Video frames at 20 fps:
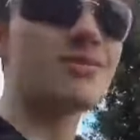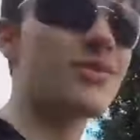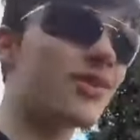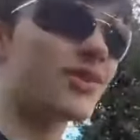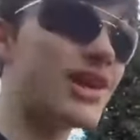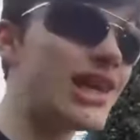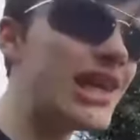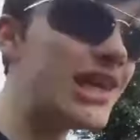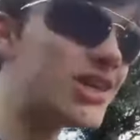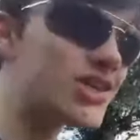
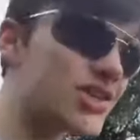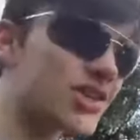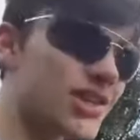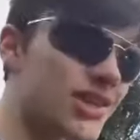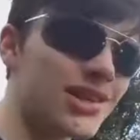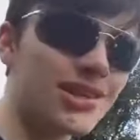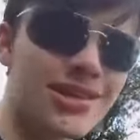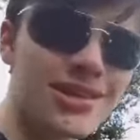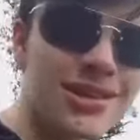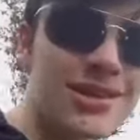
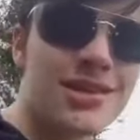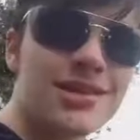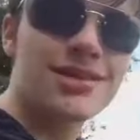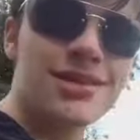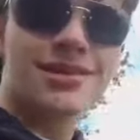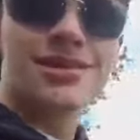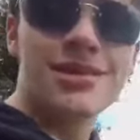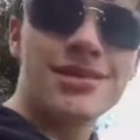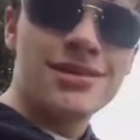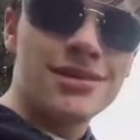occasional
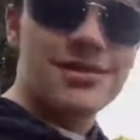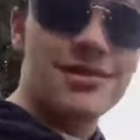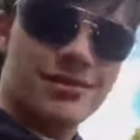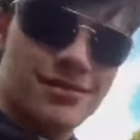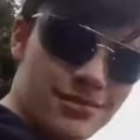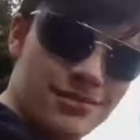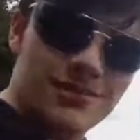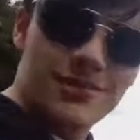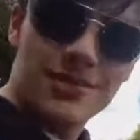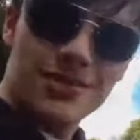
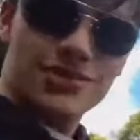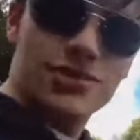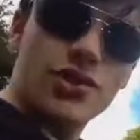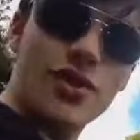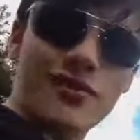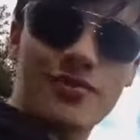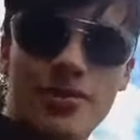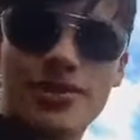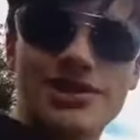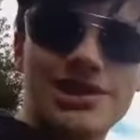
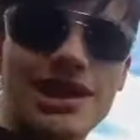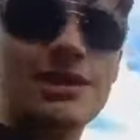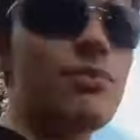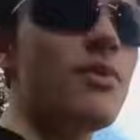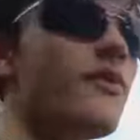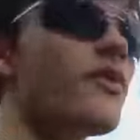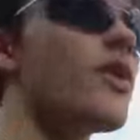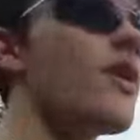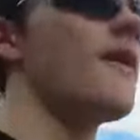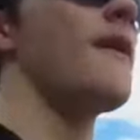stuff about
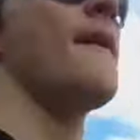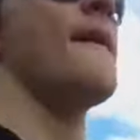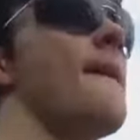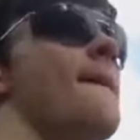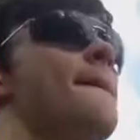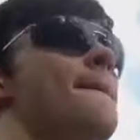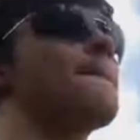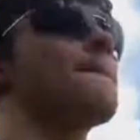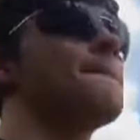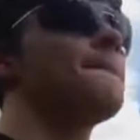Sleepover,
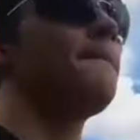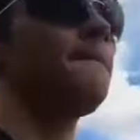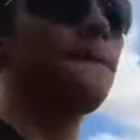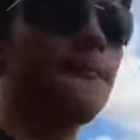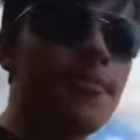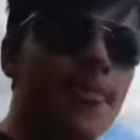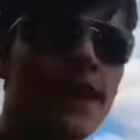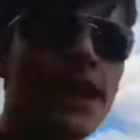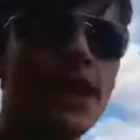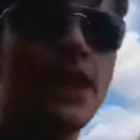
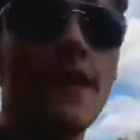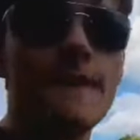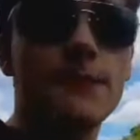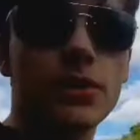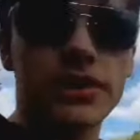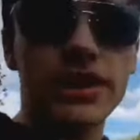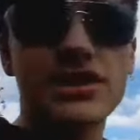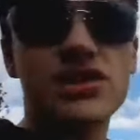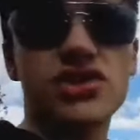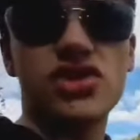but
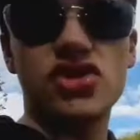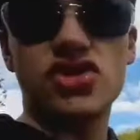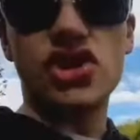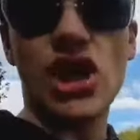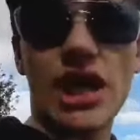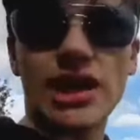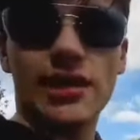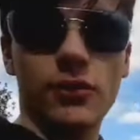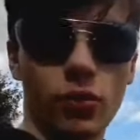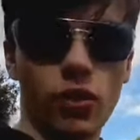this is the
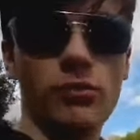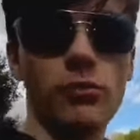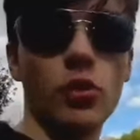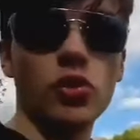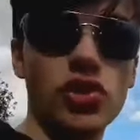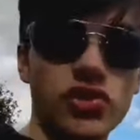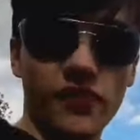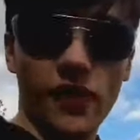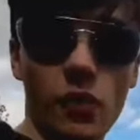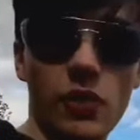channel where
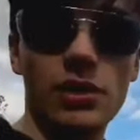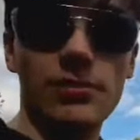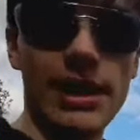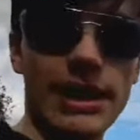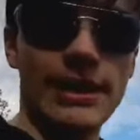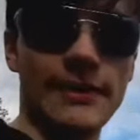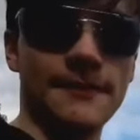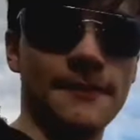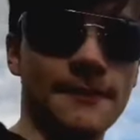most of it will be.